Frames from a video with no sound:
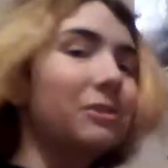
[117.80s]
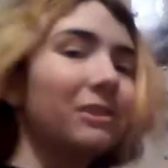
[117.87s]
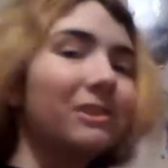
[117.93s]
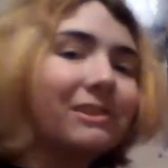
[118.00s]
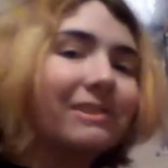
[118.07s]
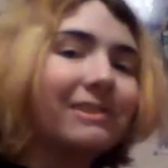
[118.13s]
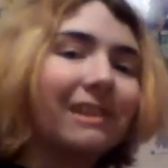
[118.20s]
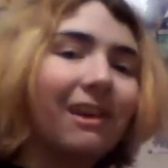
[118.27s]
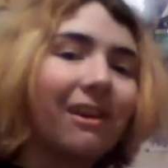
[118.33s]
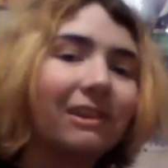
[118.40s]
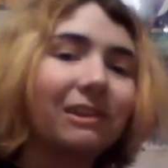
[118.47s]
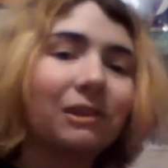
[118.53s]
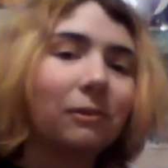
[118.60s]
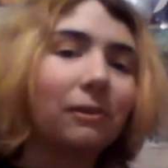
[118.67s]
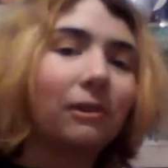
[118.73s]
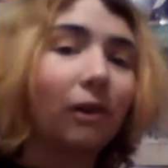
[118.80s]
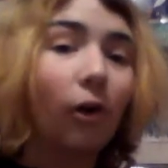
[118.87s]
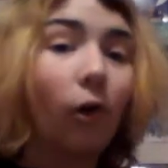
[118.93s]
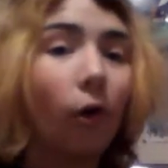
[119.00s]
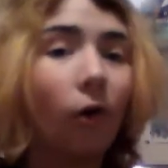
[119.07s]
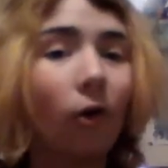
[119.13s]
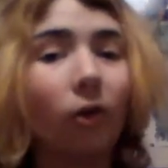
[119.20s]
Which is not good at
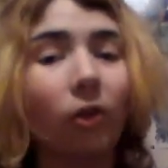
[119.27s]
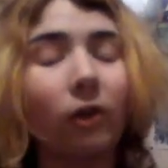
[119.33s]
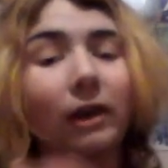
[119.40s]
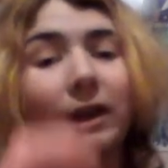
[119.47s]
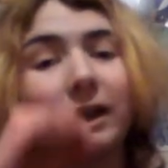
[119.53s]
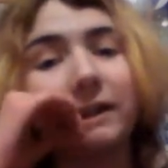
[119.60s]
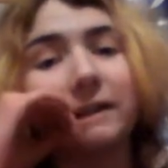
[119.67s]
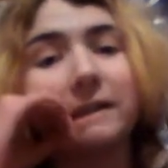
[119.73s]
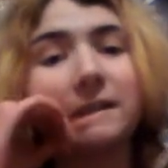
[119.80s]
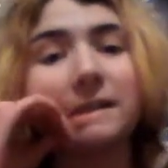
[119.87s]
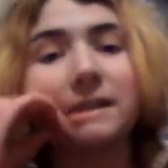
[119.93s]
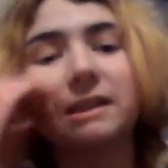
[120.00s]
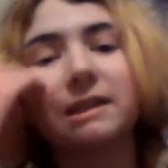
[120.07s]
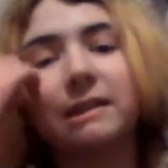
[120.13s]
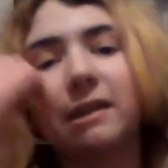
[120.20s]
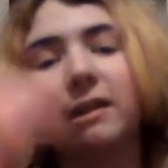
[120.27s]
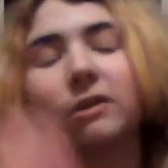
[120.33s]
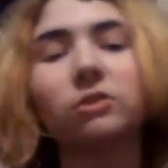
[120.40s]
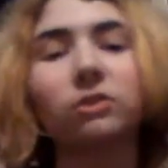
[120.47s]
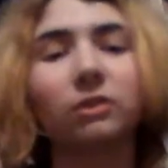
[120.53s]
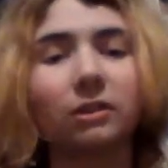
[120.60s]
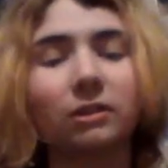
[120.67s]
all, and is
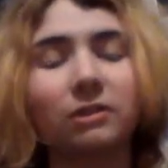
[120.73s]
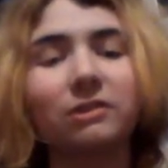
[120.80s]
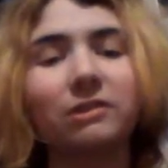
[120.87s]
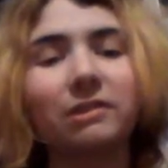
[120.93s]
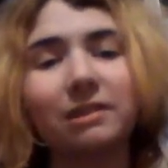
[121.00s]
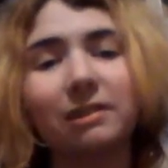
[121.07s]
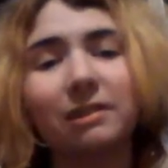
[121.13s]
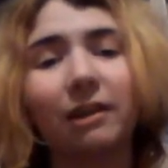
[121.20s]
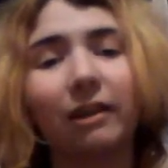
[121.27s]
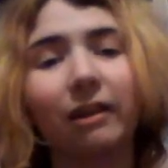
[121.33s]
actually just